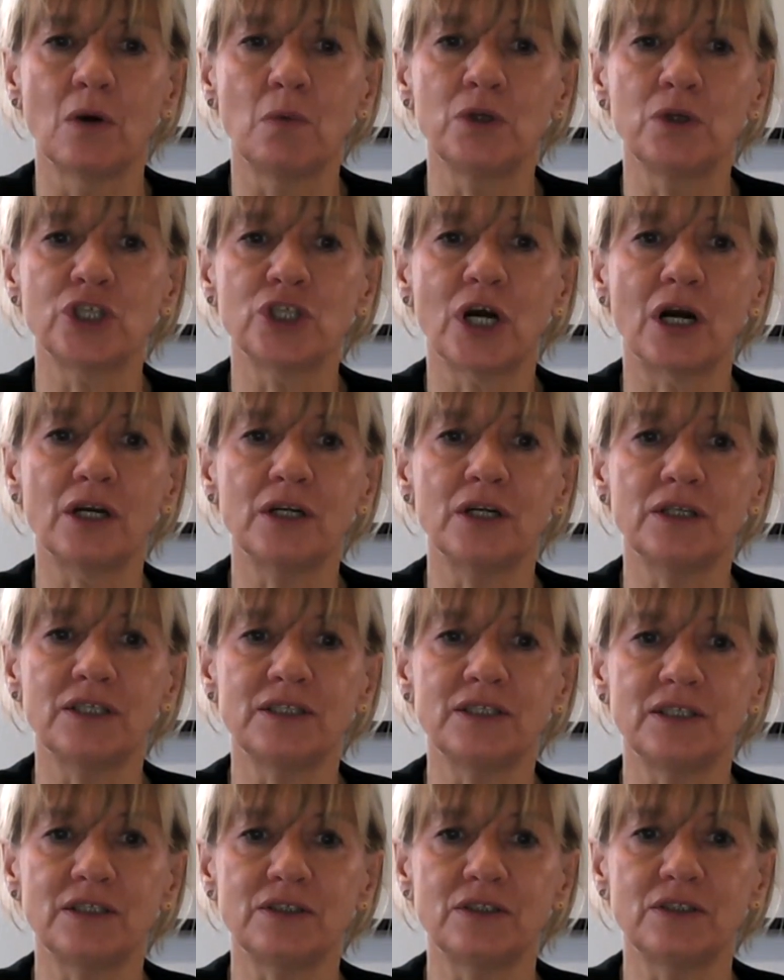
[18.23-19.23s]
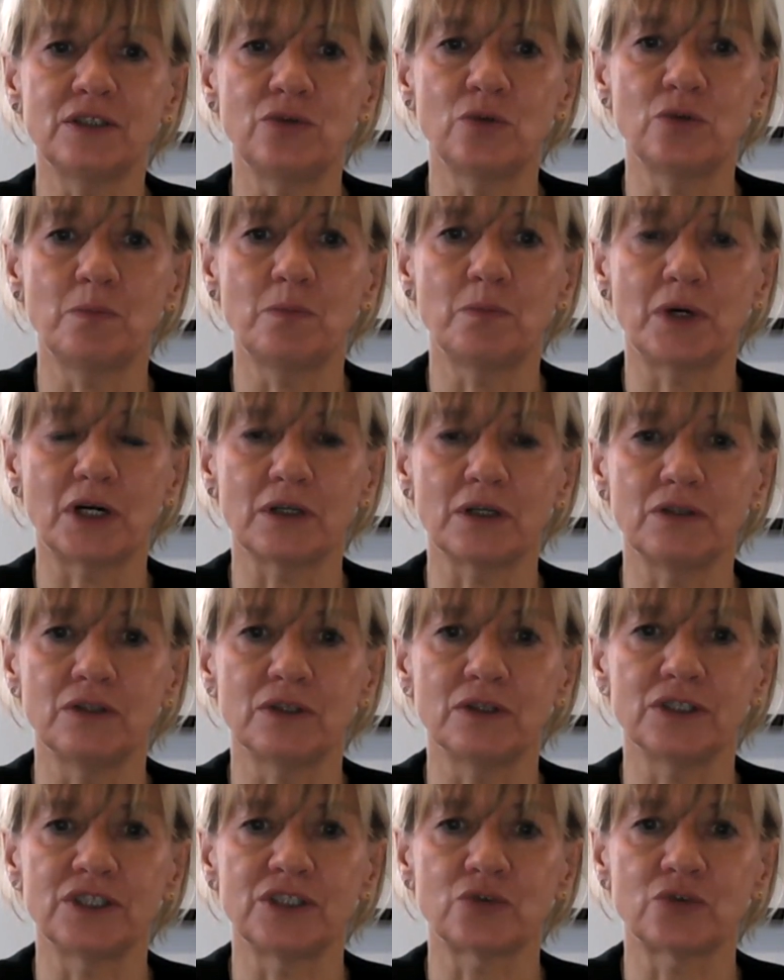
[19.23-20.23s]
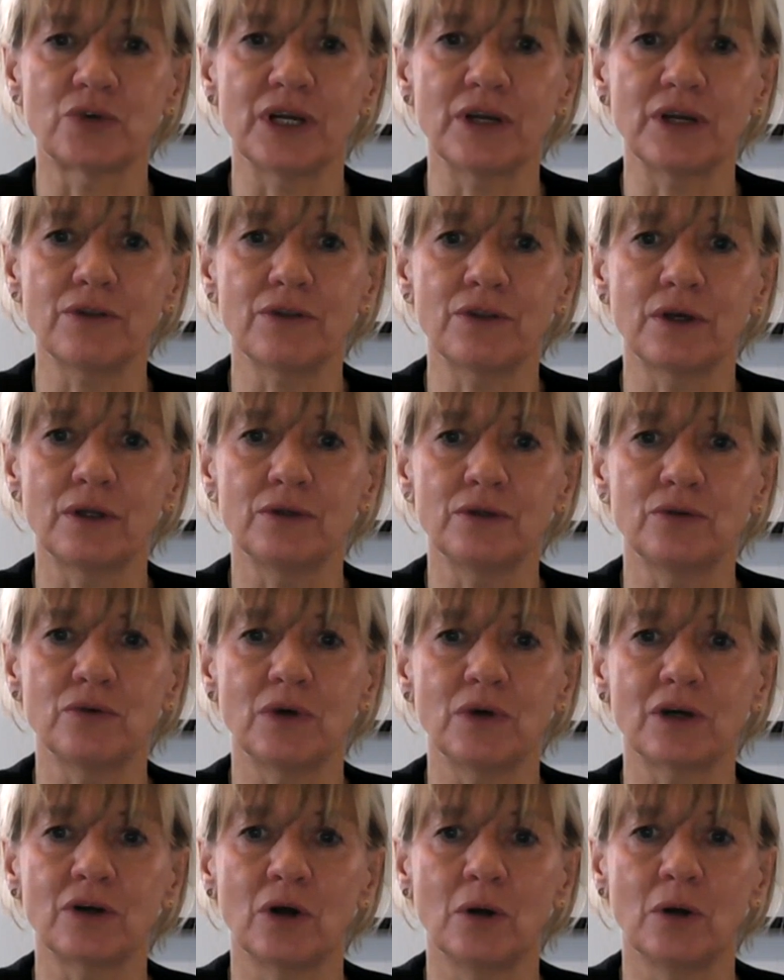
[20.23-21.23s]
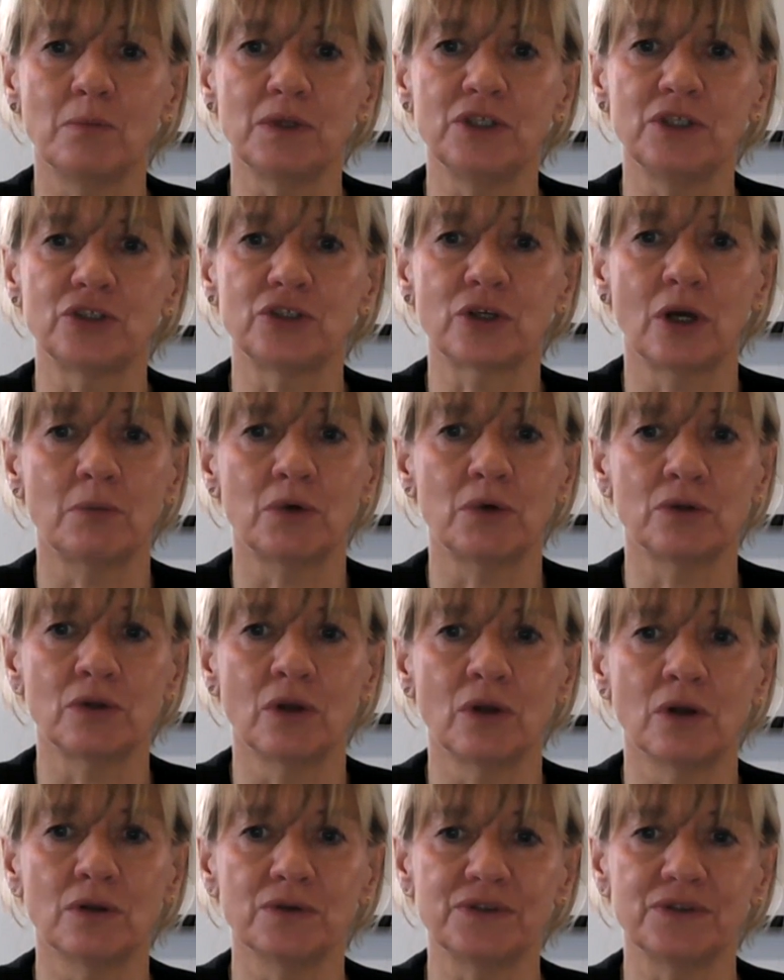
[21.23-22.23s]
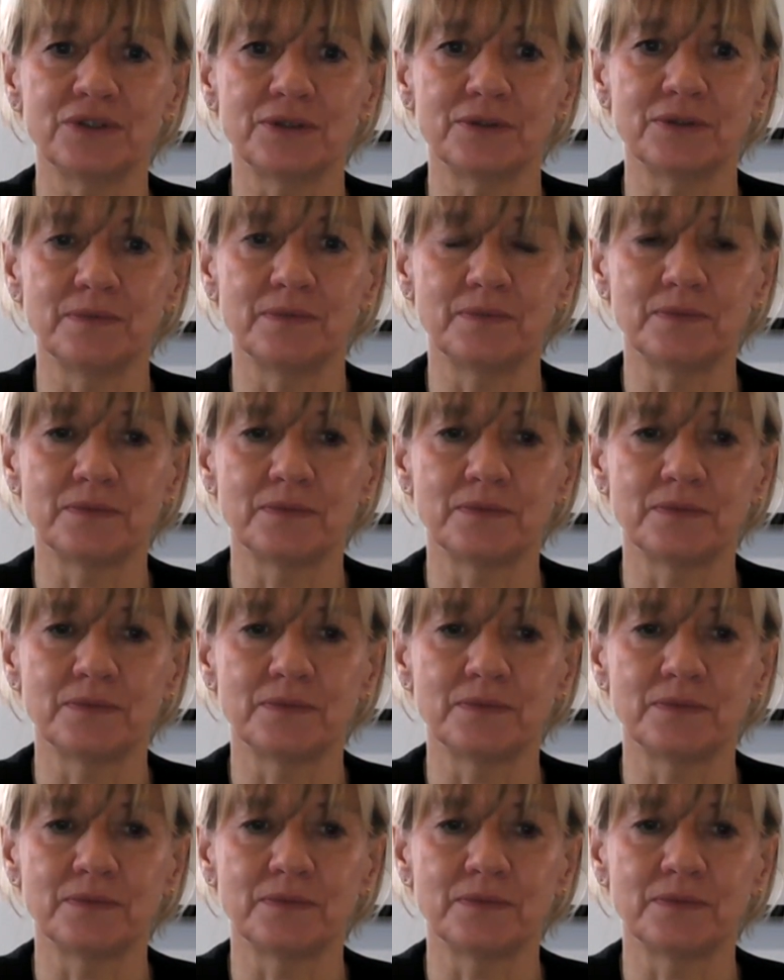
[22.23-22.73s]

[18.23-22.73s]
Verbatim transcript: which harnesses the two partners' strengths to accomplish common goals.